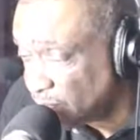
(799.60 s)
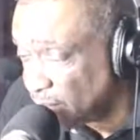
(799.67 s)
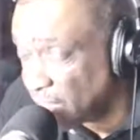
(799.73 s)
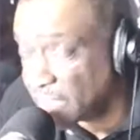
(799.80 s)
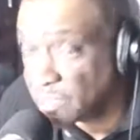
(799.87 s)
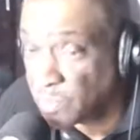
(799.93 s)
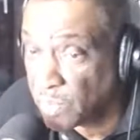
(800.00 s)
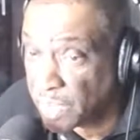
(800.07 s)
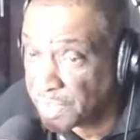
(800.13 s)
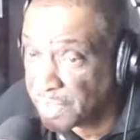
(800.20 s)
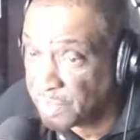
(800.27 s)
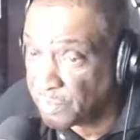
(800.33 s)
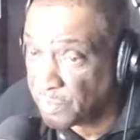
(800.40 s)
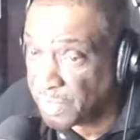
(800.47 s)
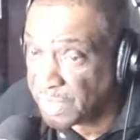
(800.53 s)
It's one
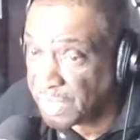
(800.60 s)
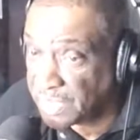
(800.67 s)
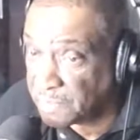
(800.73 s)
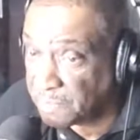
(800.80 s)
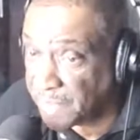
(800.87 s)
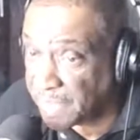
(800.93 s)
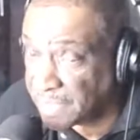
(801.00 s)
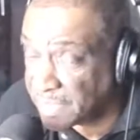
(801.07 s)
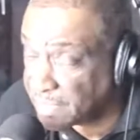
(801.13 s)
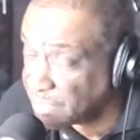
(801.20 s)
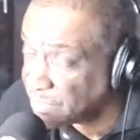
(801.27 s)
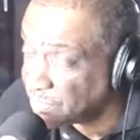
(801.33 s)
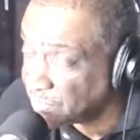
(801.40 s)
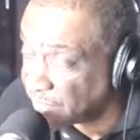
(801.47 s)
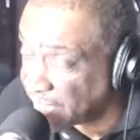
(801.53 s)
that we need to pay
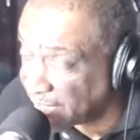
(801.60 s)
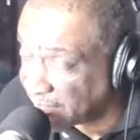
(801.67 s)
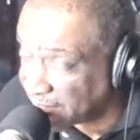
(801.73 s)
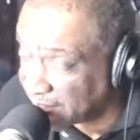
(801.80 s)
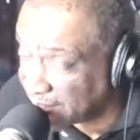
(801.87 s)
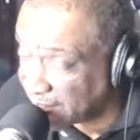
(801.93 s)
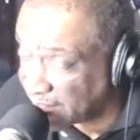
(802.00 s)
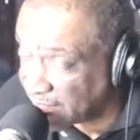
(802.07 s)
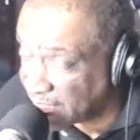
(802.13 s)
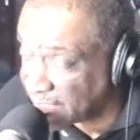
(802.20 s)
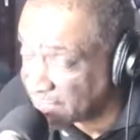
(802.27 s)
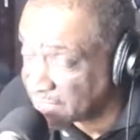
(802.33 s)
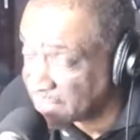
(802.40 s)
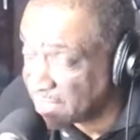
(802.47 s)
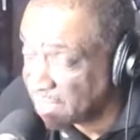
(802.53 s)
attention to. And I can tell you
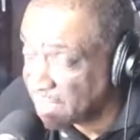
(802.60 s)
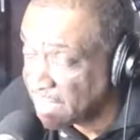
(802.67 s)
this,